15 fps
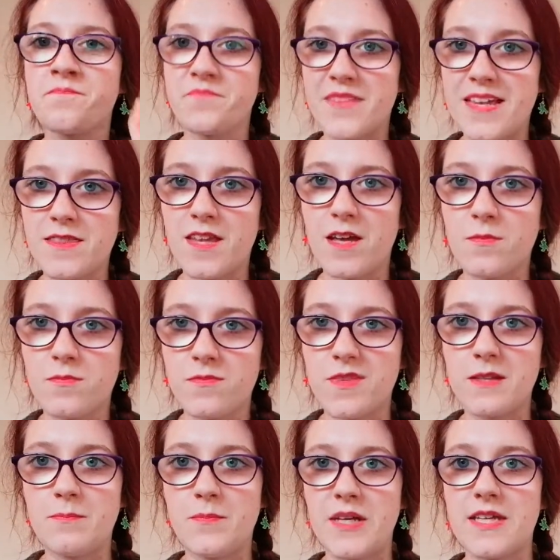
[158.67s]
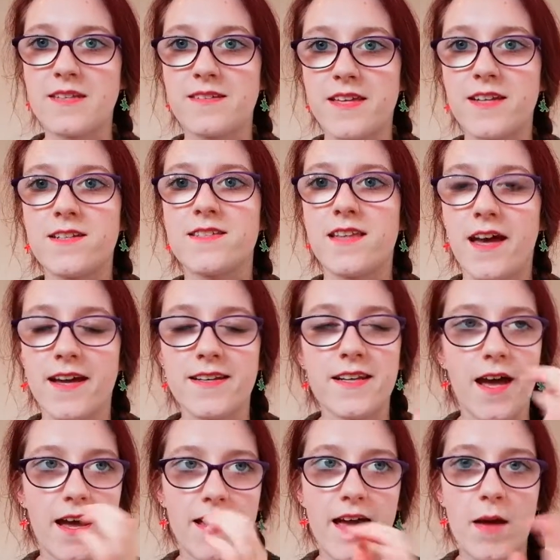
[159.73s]
and that being set aside
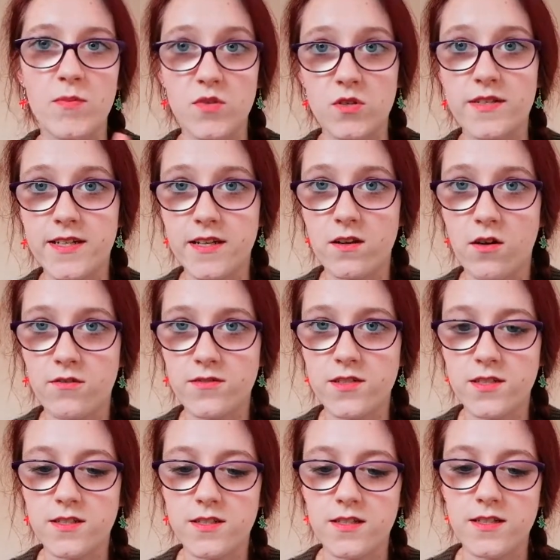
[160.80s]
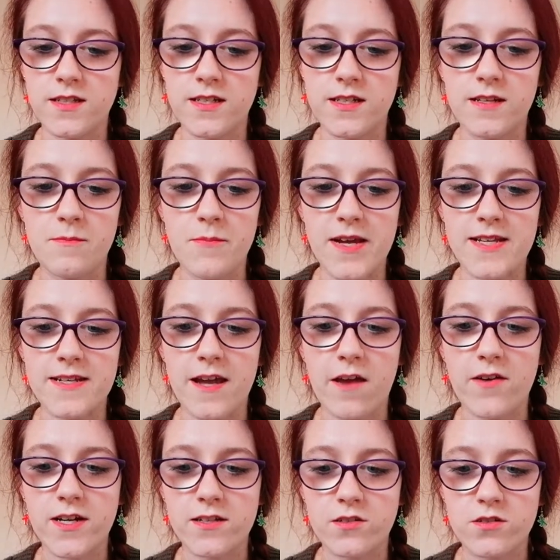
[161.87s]
i absolutely loved the main
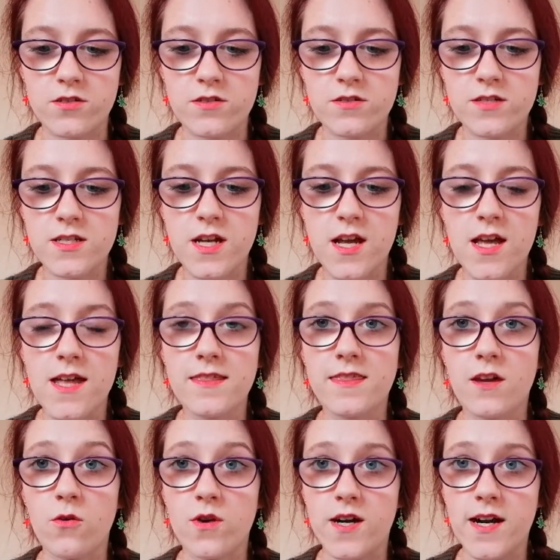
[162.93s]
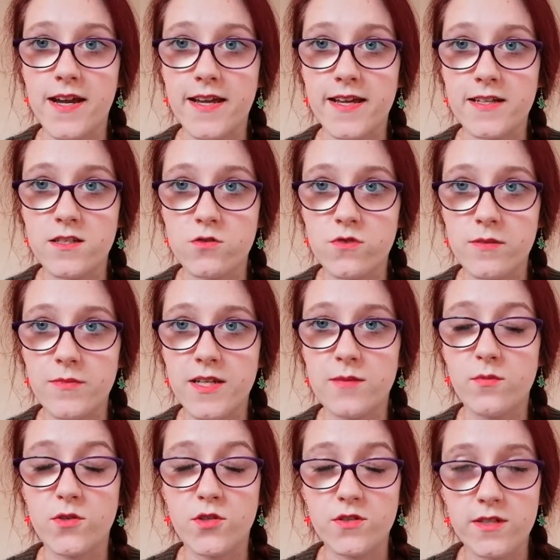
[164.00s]
characters they were extremely
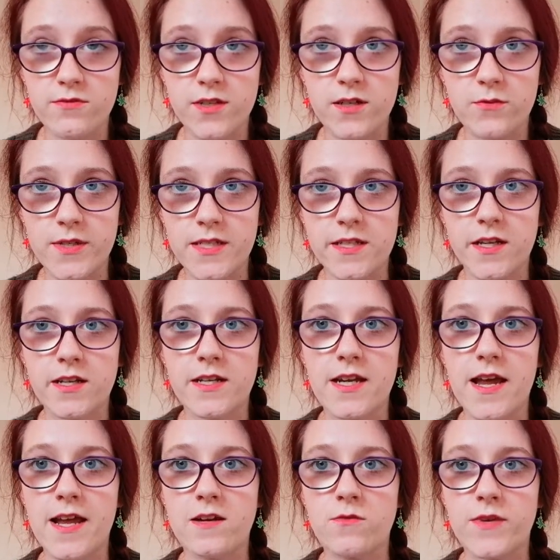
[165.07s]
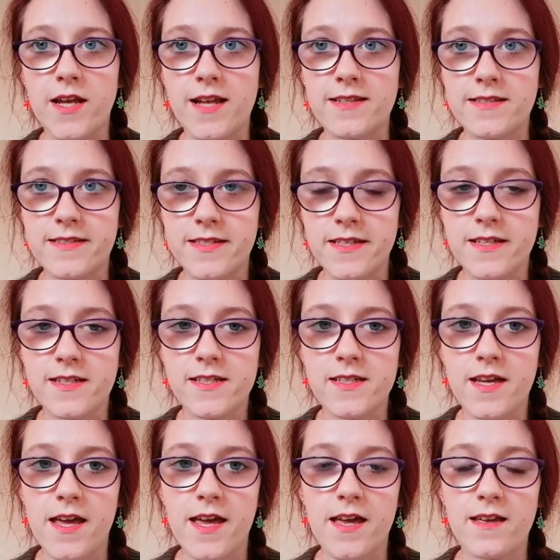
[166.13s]
beautifully written and realistic
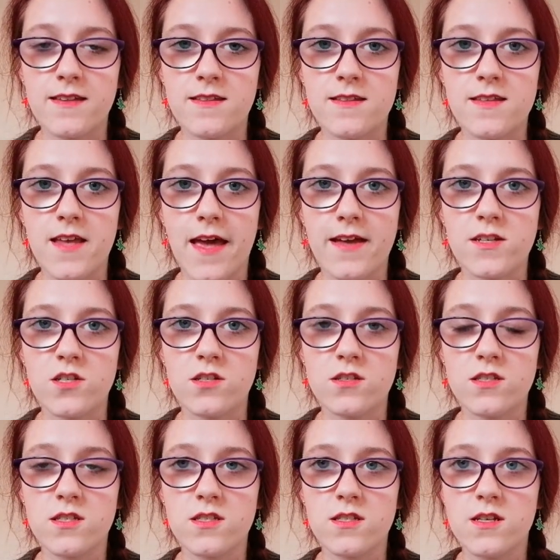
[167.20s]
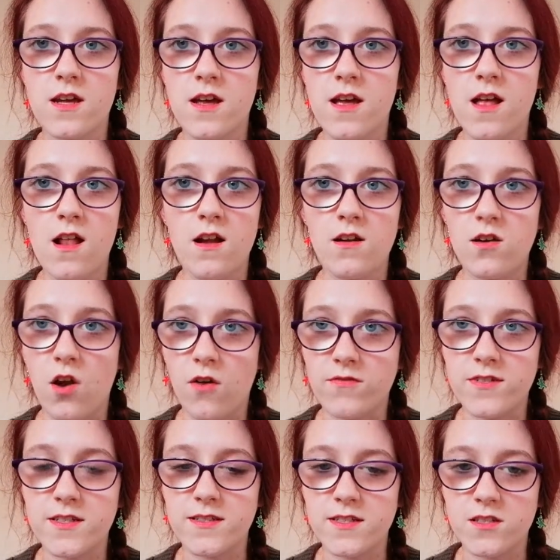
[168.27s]
and i just loved
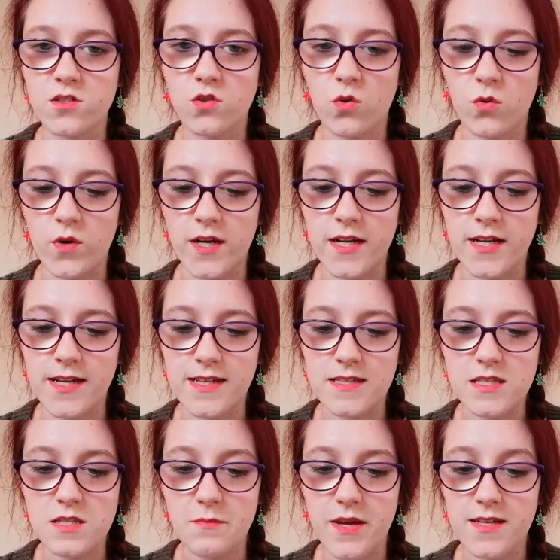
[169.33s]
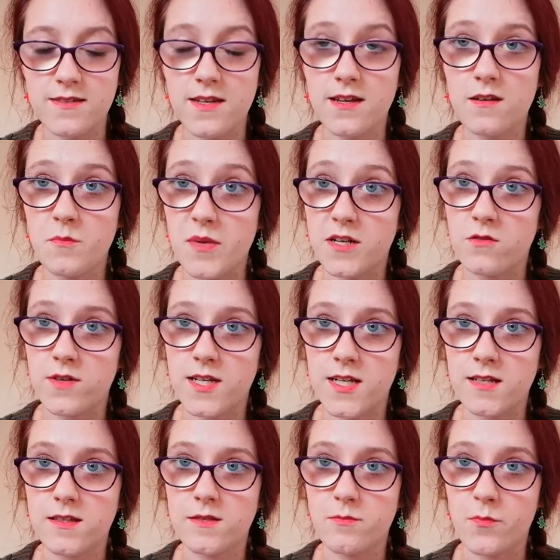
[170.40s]
this story. It's my second Patrick
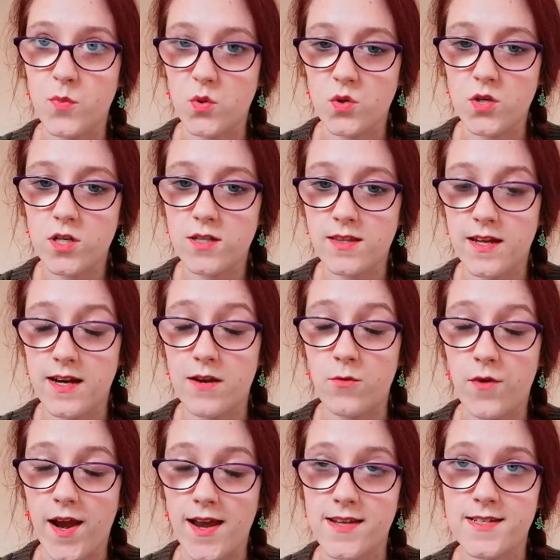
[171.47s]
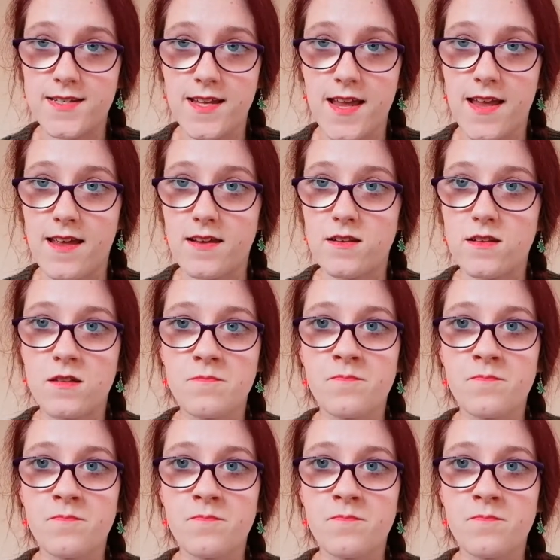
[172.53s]
Ness's book that I read and